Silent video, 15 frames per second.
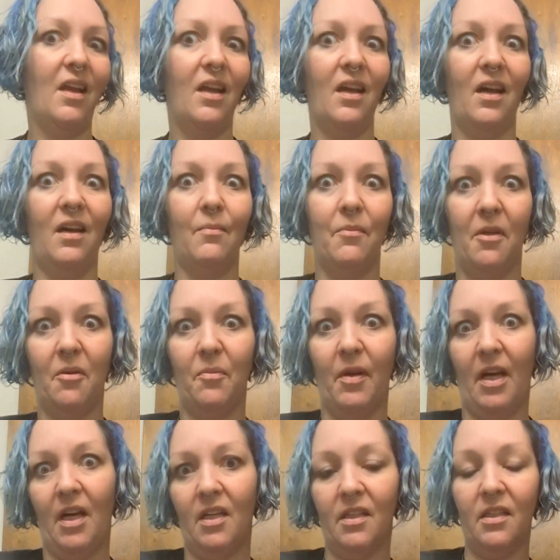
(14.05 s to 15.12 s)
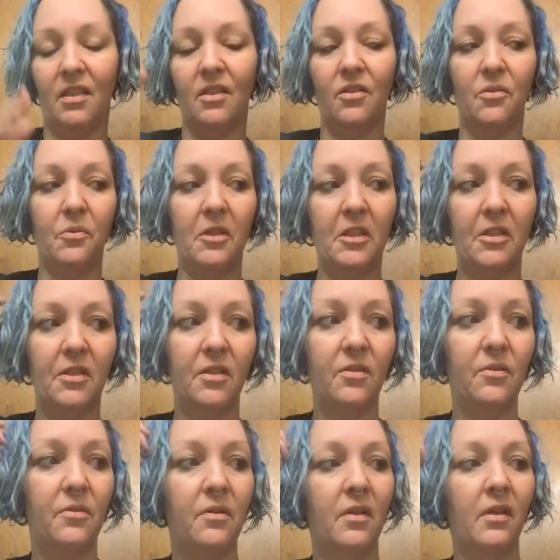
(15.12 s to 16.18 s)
got my bag in 22.